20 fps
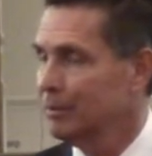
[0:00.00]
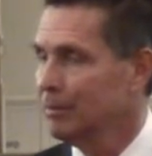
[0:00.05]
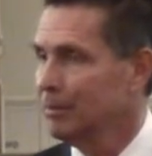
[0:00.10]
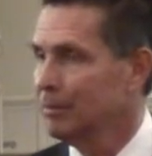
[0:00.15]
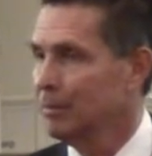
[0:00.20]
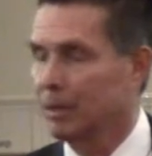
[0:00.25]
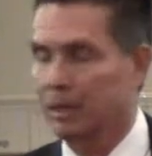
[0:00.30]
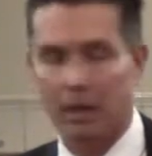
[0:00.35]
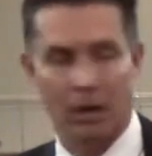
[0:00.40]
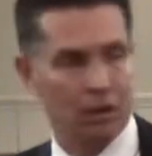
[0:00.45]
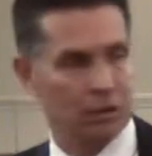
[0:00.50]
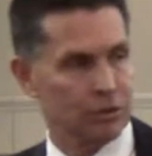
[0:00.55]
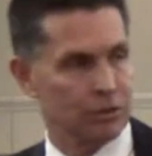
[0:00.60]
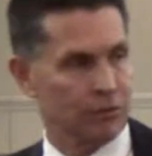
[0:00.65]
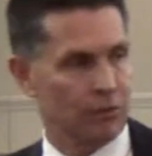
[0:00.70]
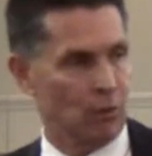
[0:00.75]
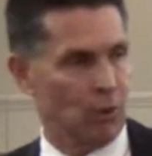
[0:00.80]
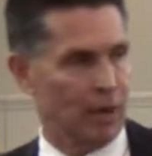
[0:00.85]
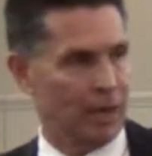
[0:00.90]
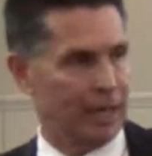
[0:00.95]
because
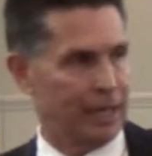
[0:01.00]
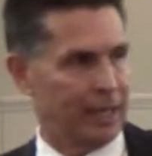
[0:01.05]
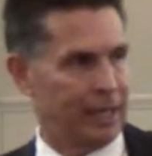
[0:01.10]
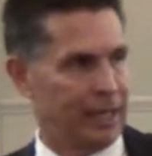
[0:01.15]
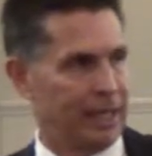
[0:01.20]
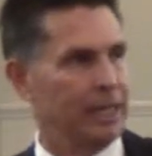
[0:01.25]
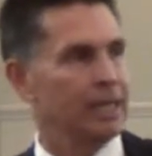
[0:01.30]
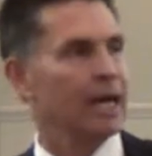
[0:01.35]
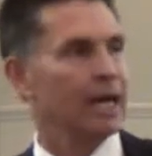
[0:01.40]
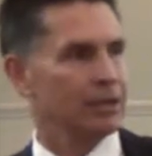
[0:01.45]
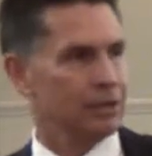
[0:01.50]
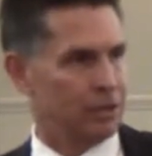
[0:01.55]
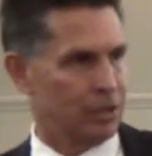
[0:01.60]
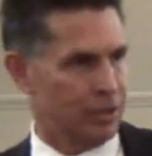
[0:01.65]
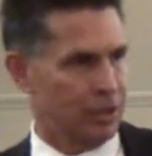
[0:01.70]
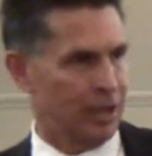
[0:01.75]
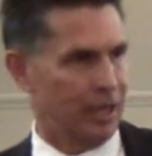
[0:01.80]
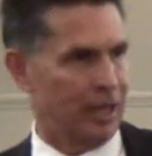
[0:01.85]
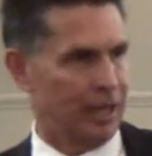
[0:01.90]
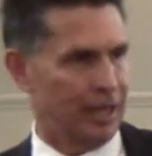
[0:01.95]
of what he has
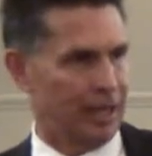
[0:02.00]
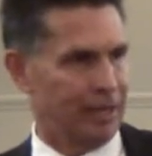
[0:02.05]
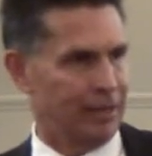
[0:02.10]
done.